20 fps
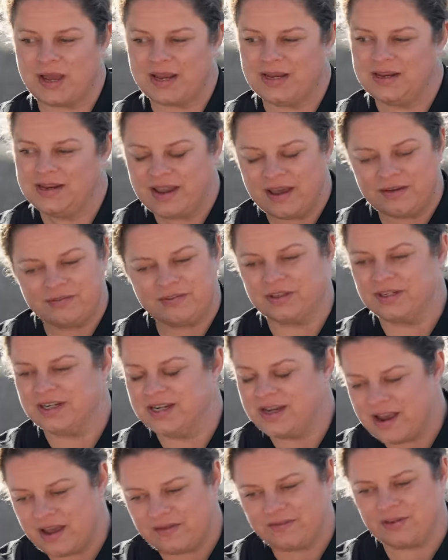I
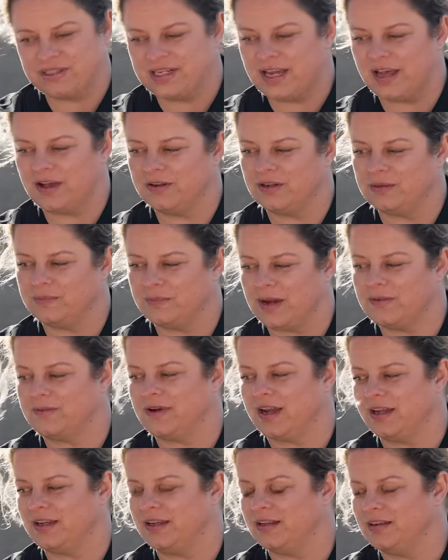never doubted my
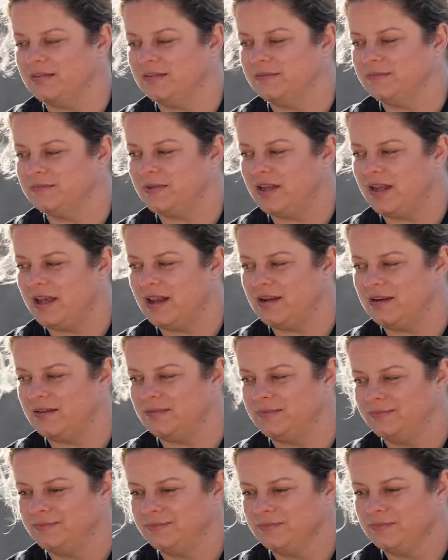racket.
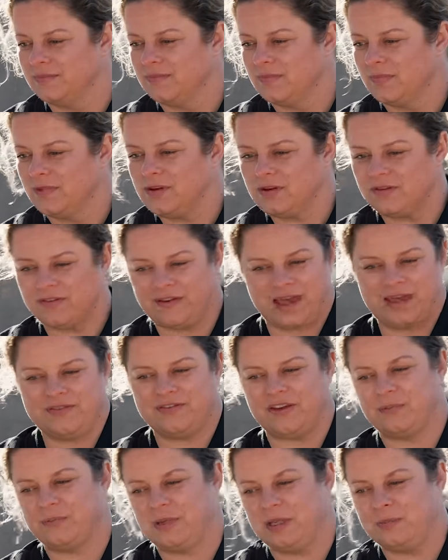And you know, I've
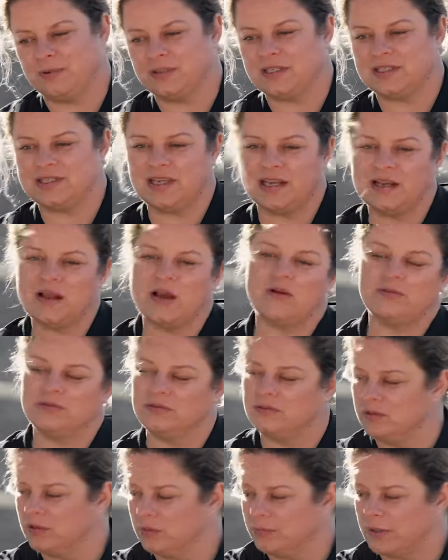had people that say, oh,
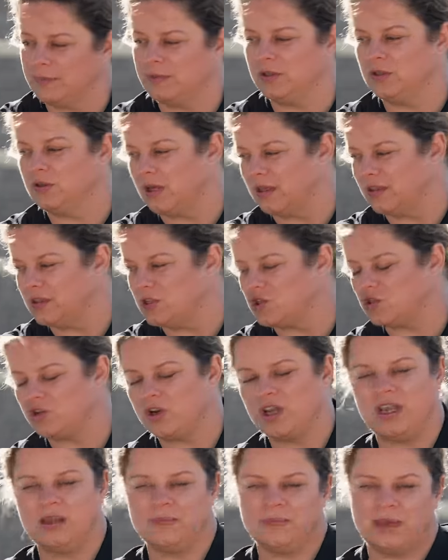you know, maybe look at the
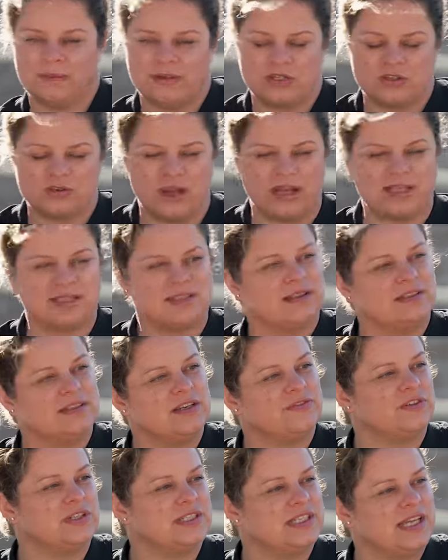string, maybe try a
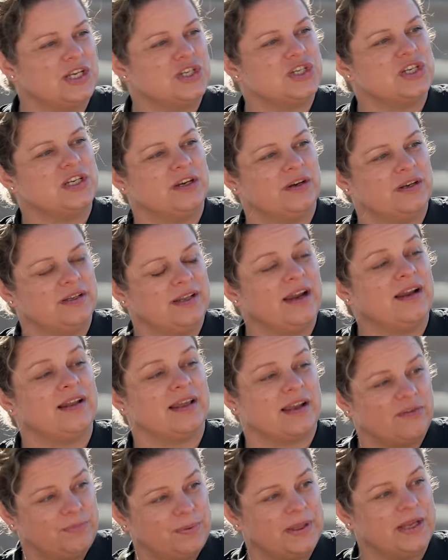different tension here and there.
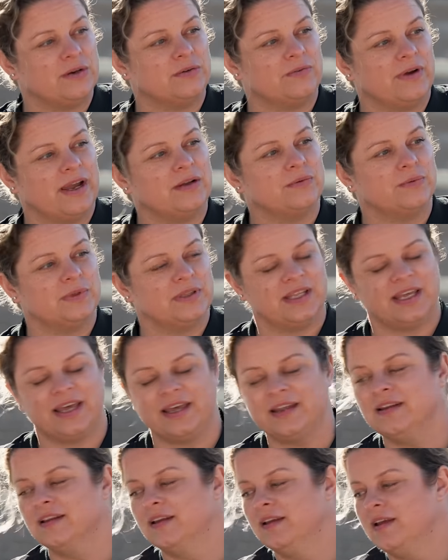Like, I've played around with
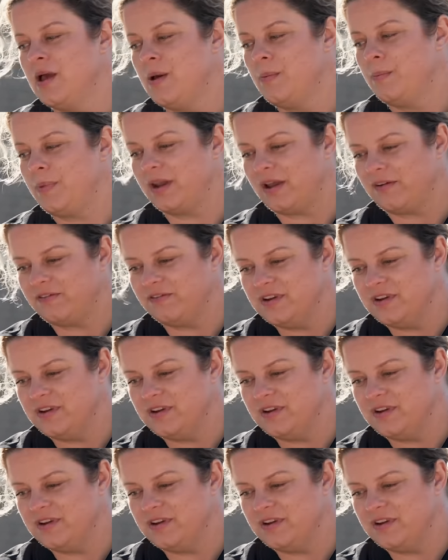that, but I've